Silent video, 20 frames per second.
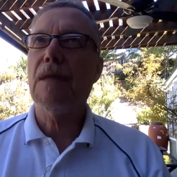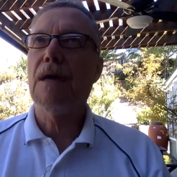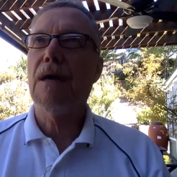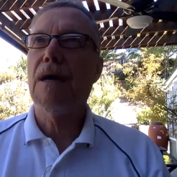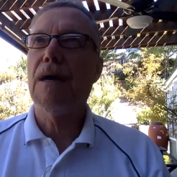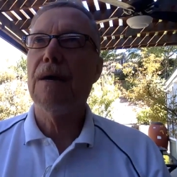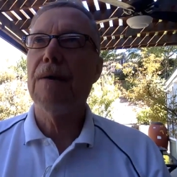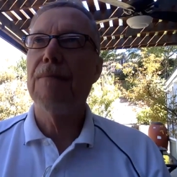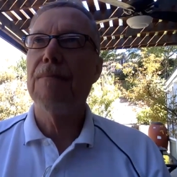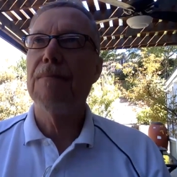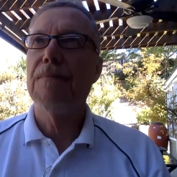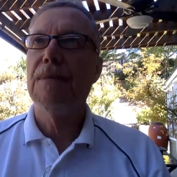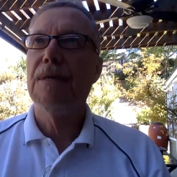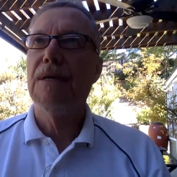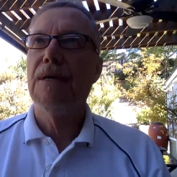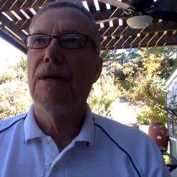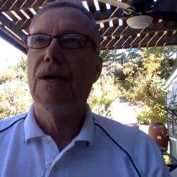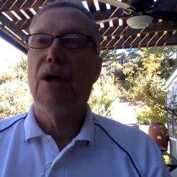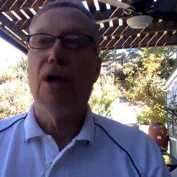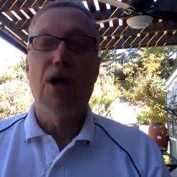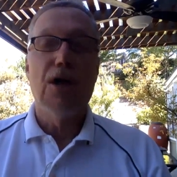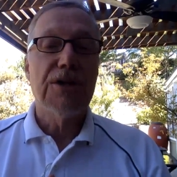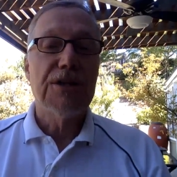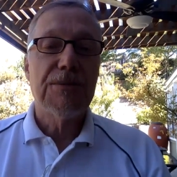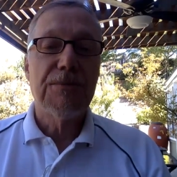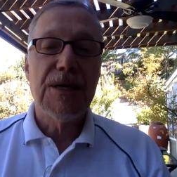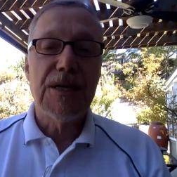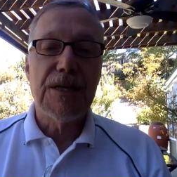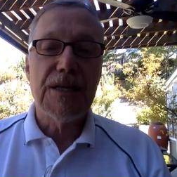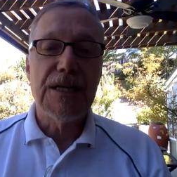um,
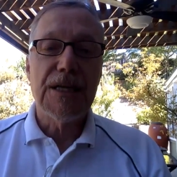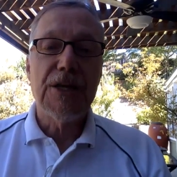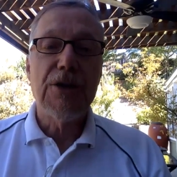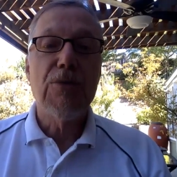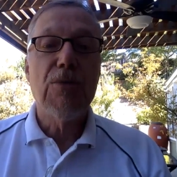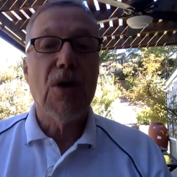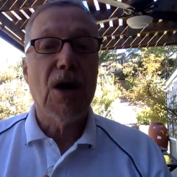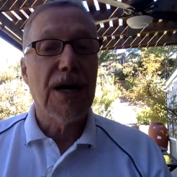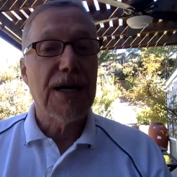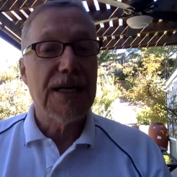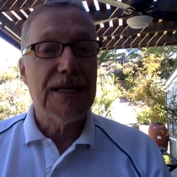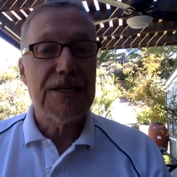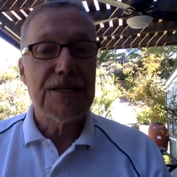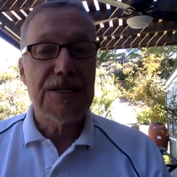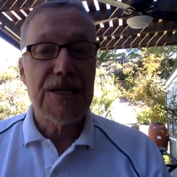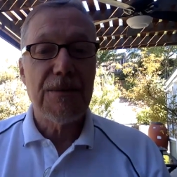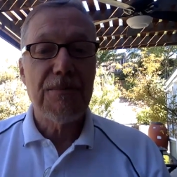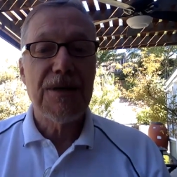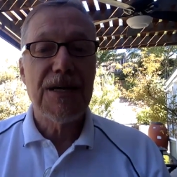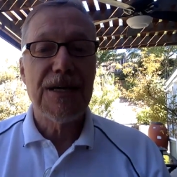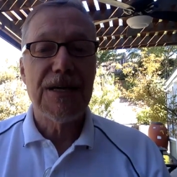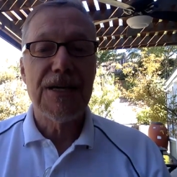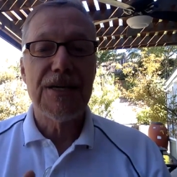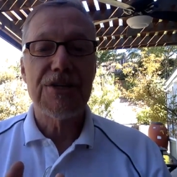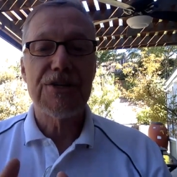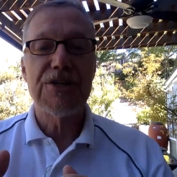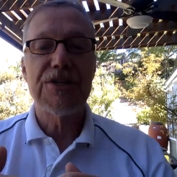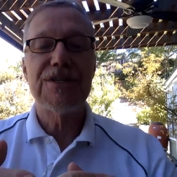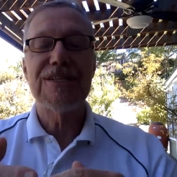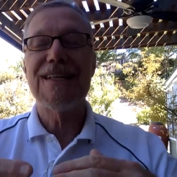ultimately, you want in some
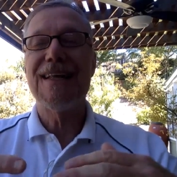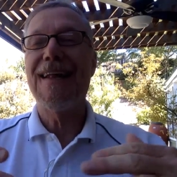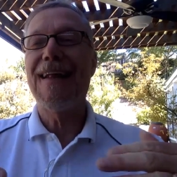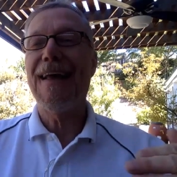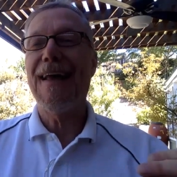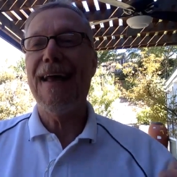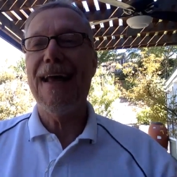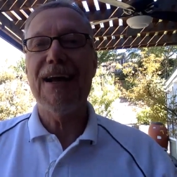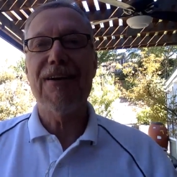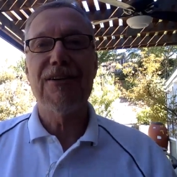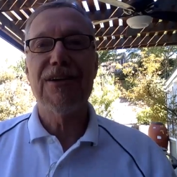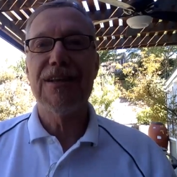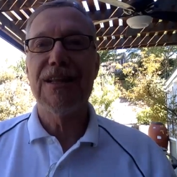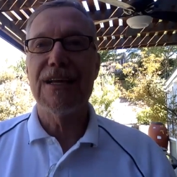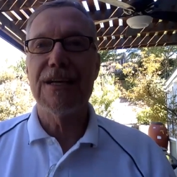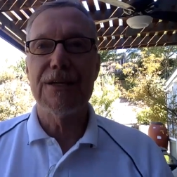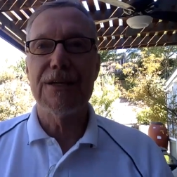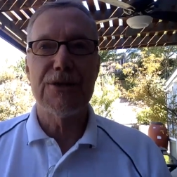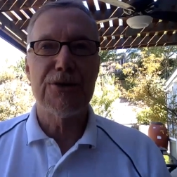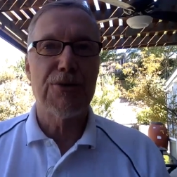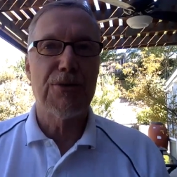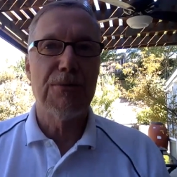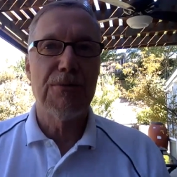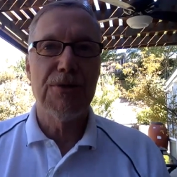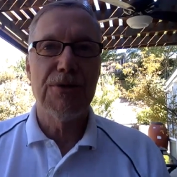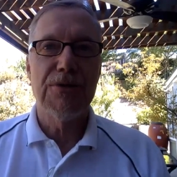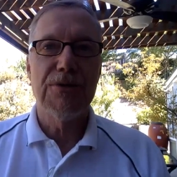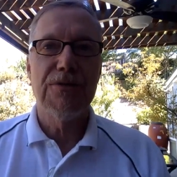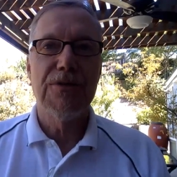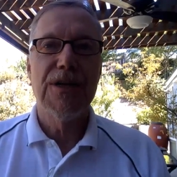conditions that everything is
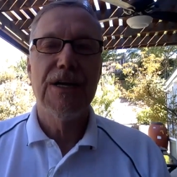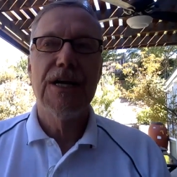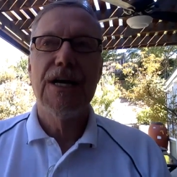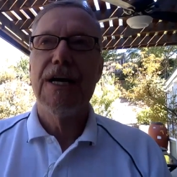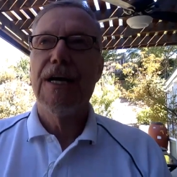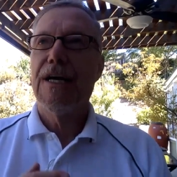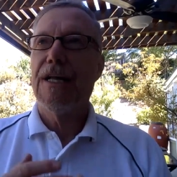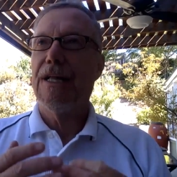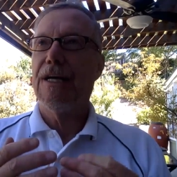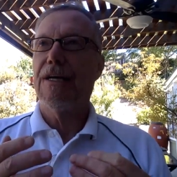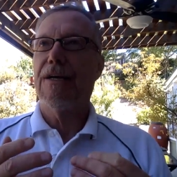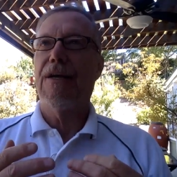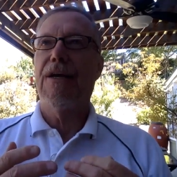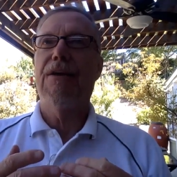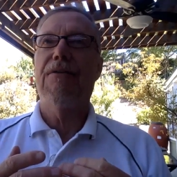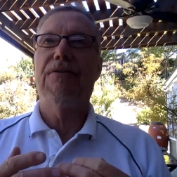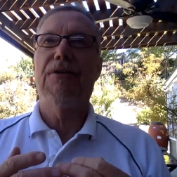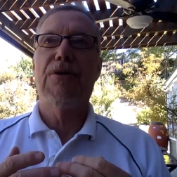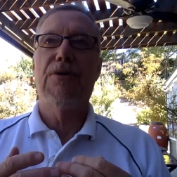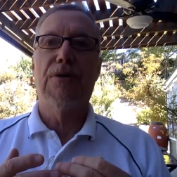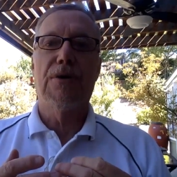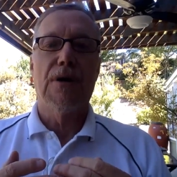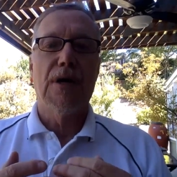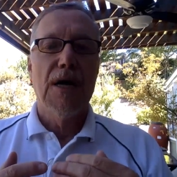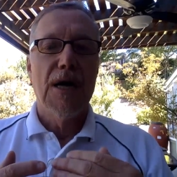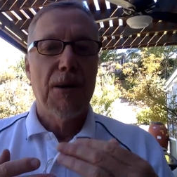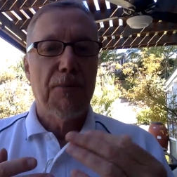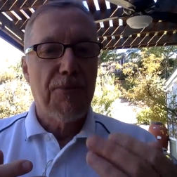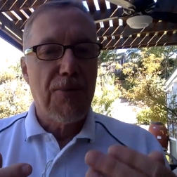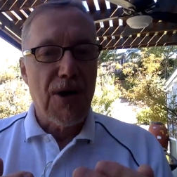removed. Like if you're
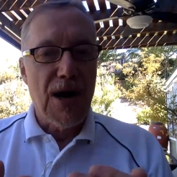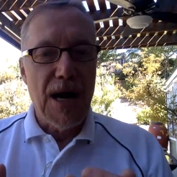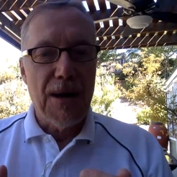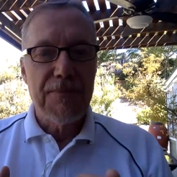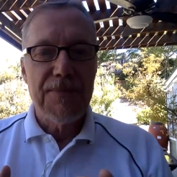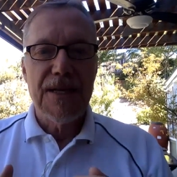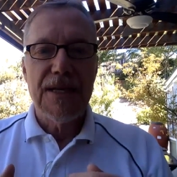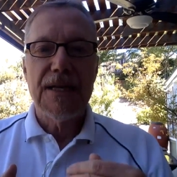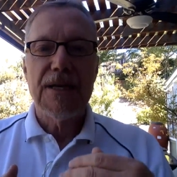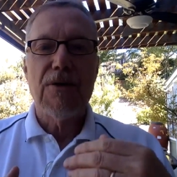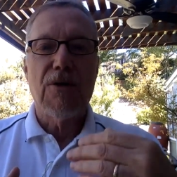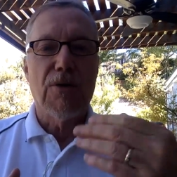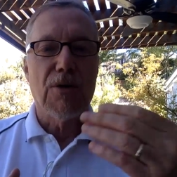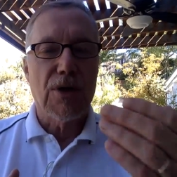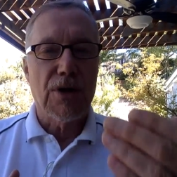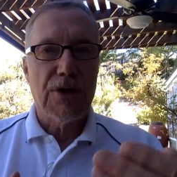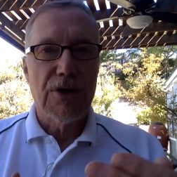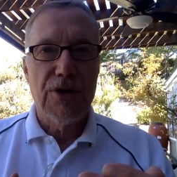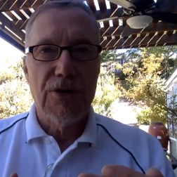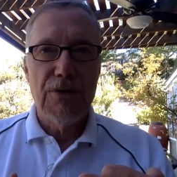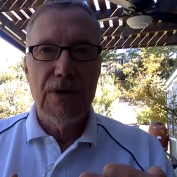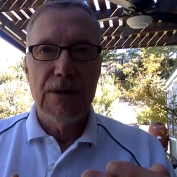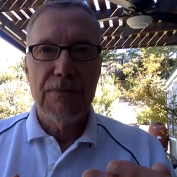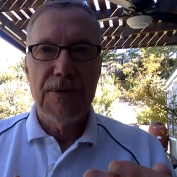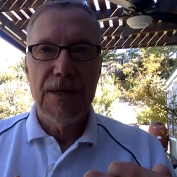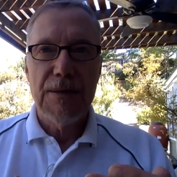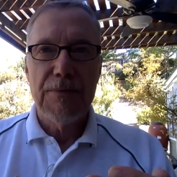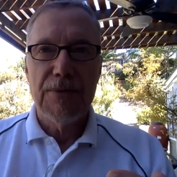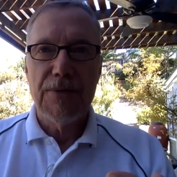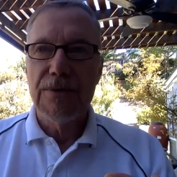prompting or
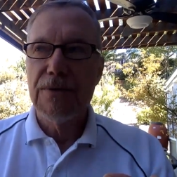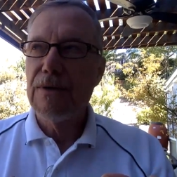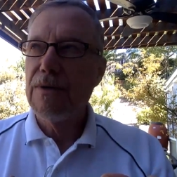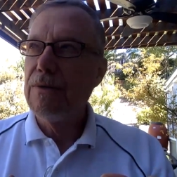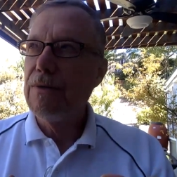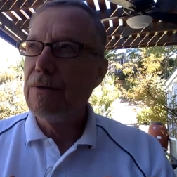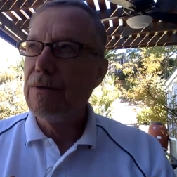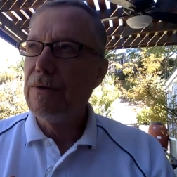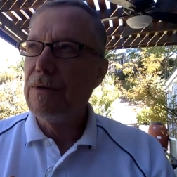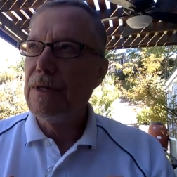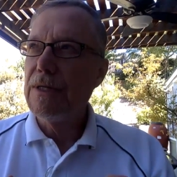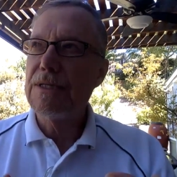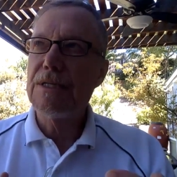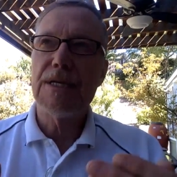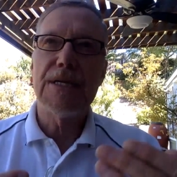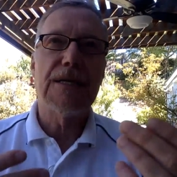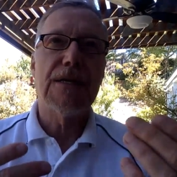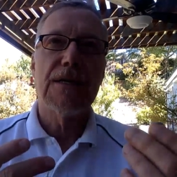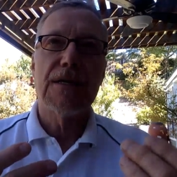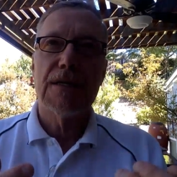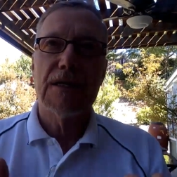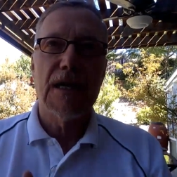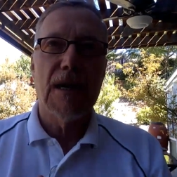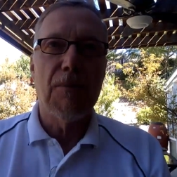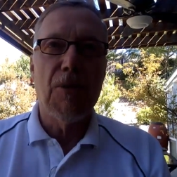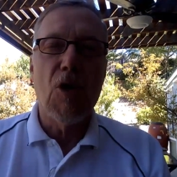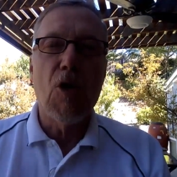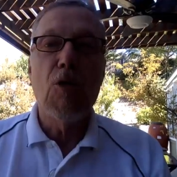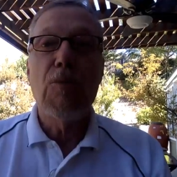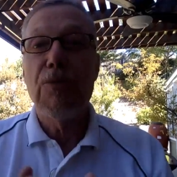cueing people to, let's say,
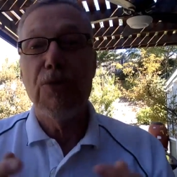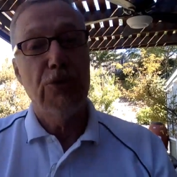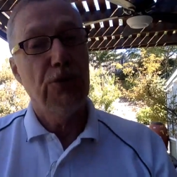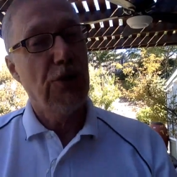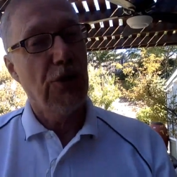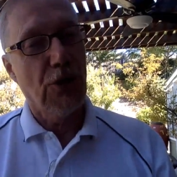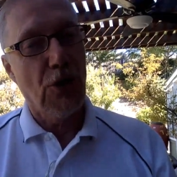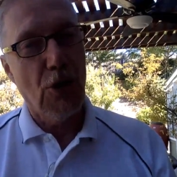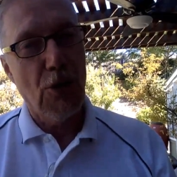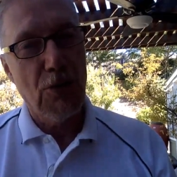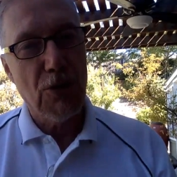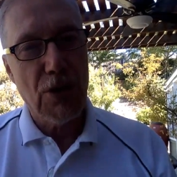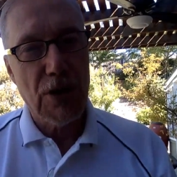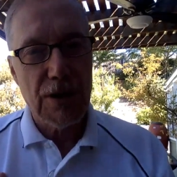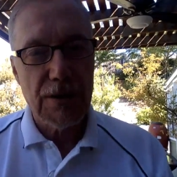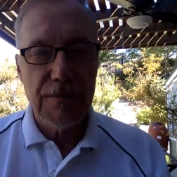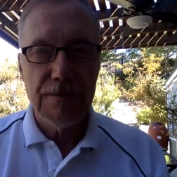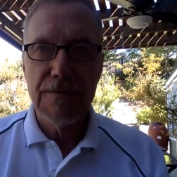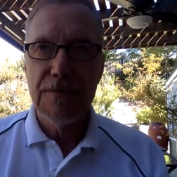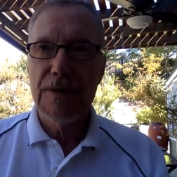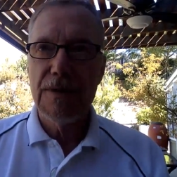come home, do your homework,